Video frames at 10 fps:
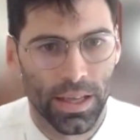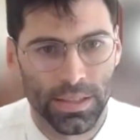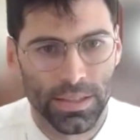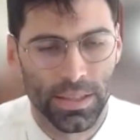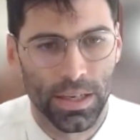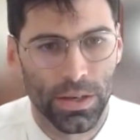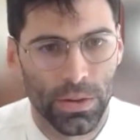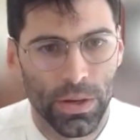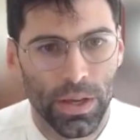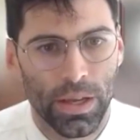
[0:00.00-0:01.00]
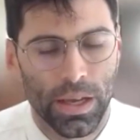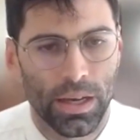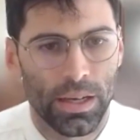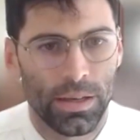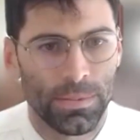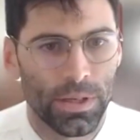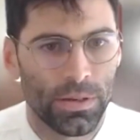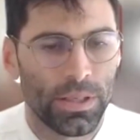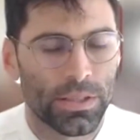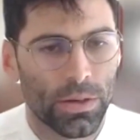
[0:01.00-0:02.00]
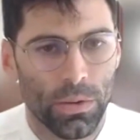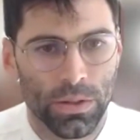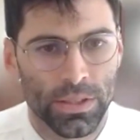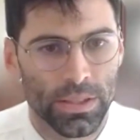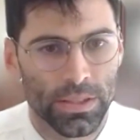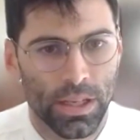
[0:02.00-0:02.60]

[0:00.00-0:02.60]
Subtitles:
And so, these courses,